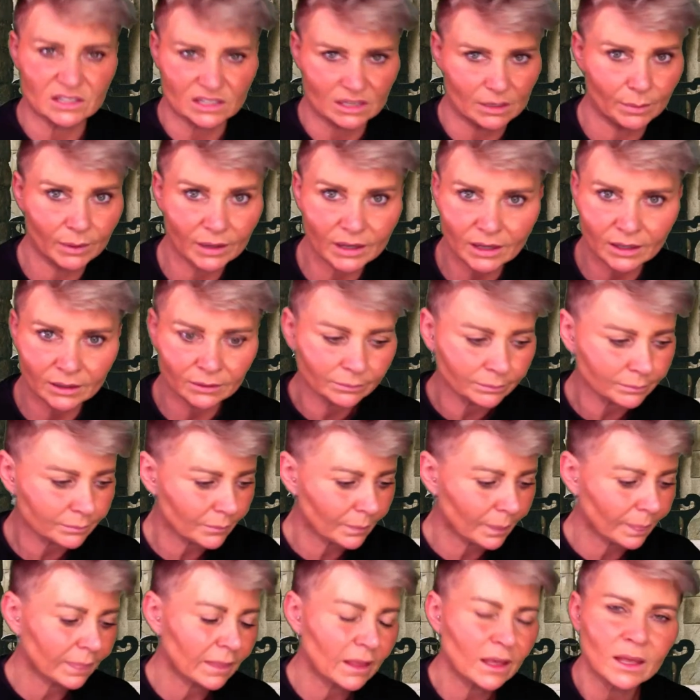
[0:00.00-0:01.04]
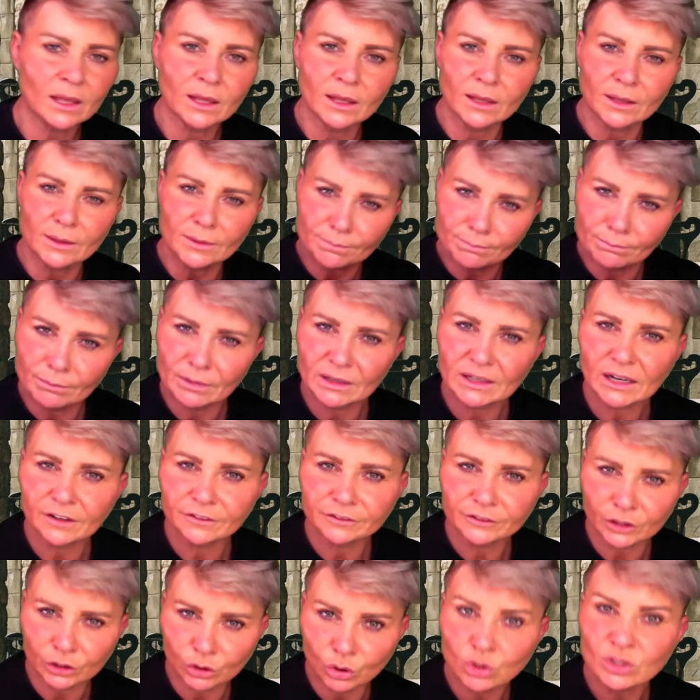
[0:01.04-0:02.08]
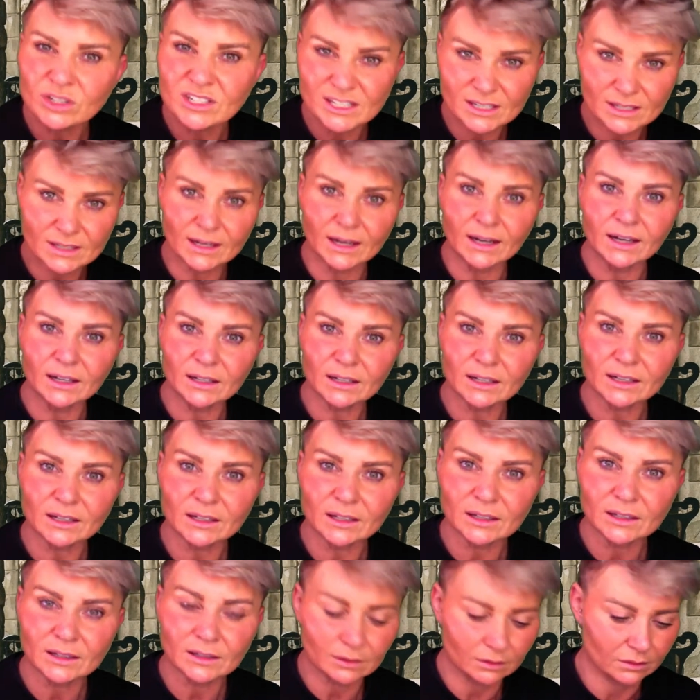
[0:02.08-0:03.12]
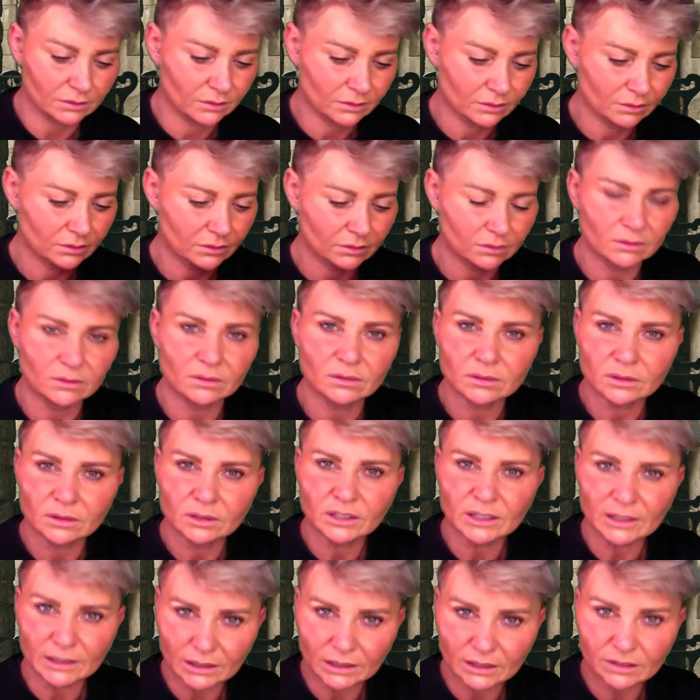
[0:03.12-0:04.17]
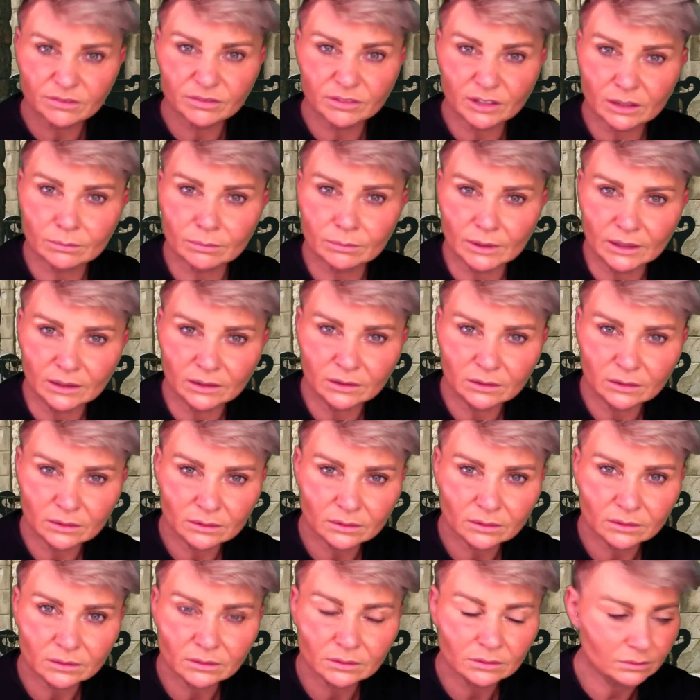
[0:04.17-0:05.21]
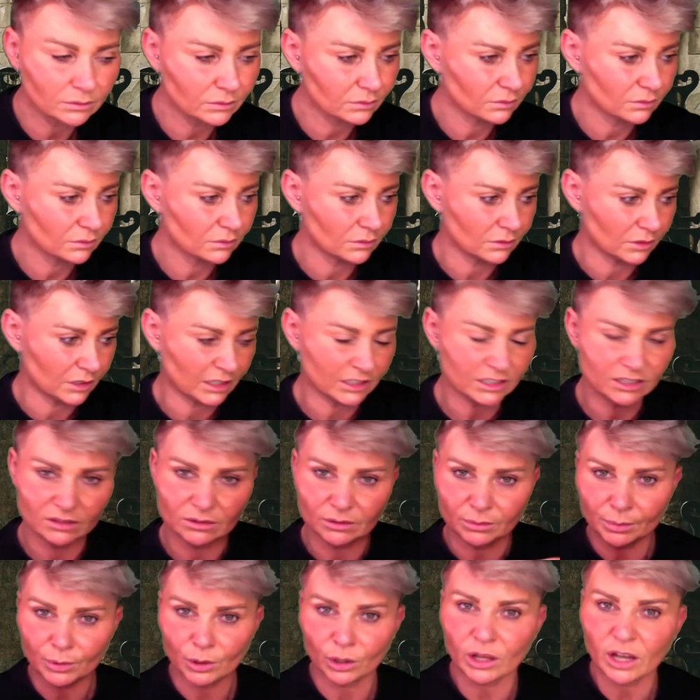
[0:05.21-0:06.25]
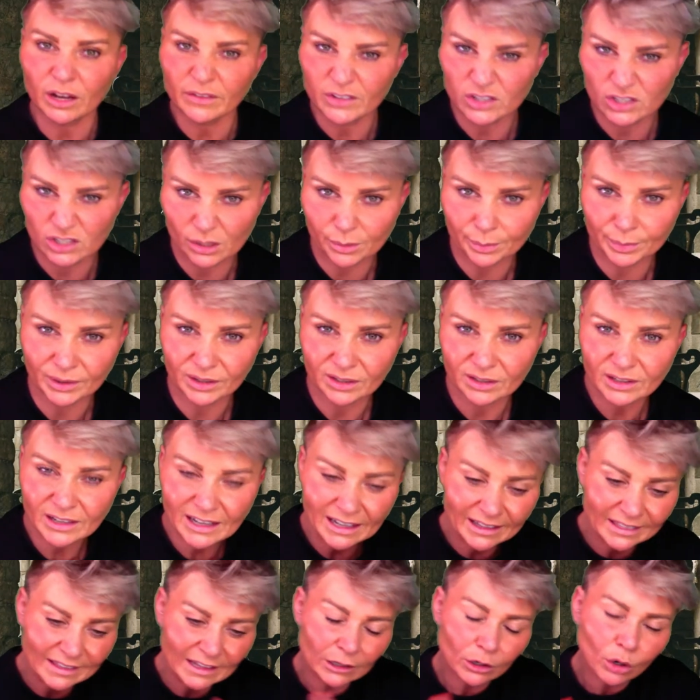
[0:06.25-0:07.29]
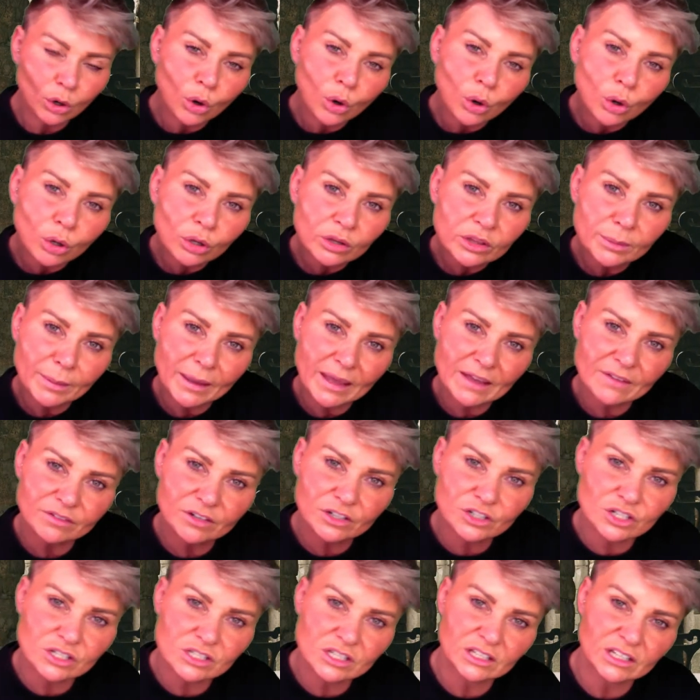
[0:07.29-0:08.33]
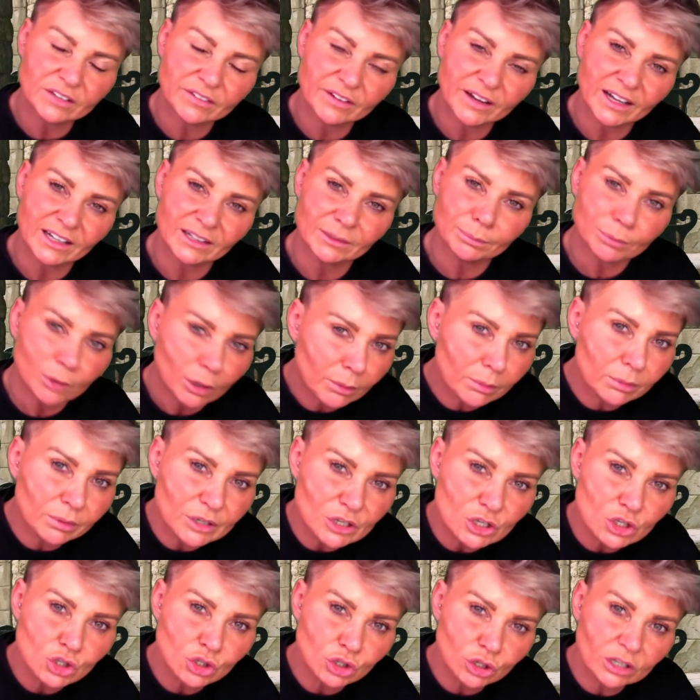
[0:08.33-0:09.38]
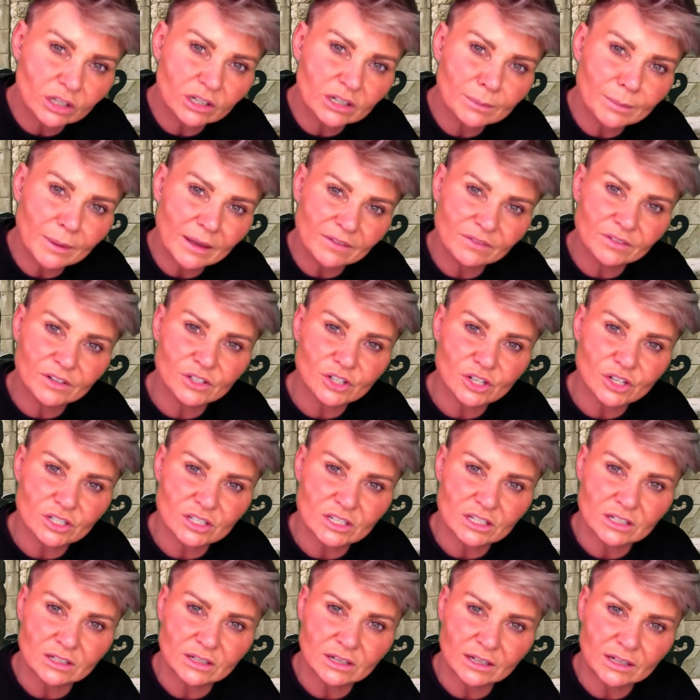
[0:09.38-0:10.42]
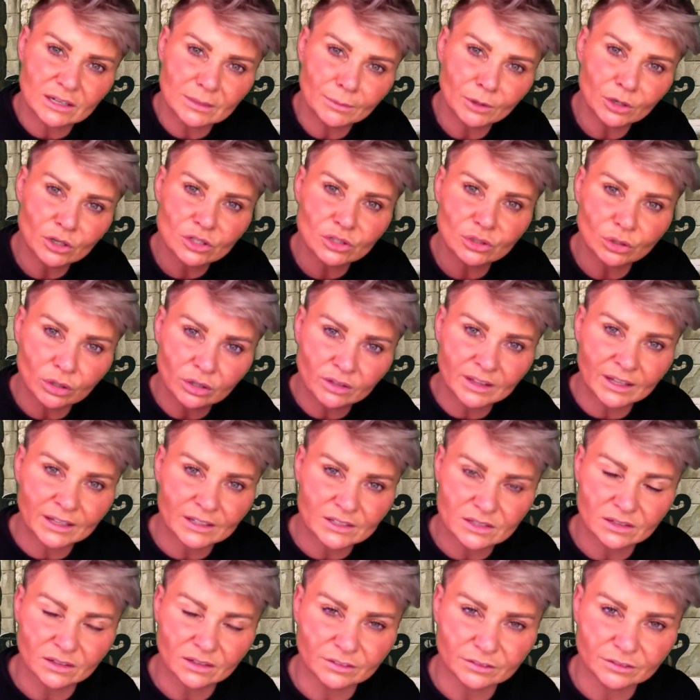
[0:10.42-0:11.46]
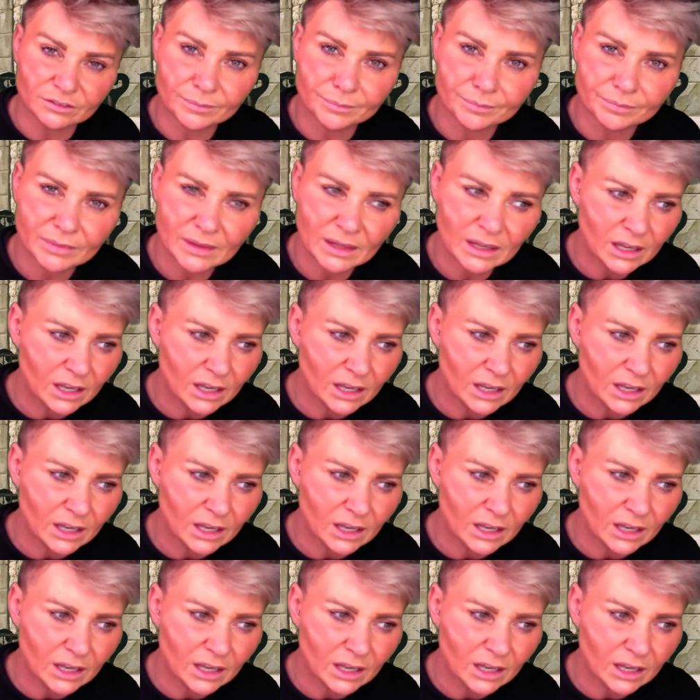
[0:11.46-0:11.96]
same again, mid-afternoon snack, your evening meal, and you probably have a supper, and then all the beverages that you've had, probably sugary beverages and amongst all of that stuff.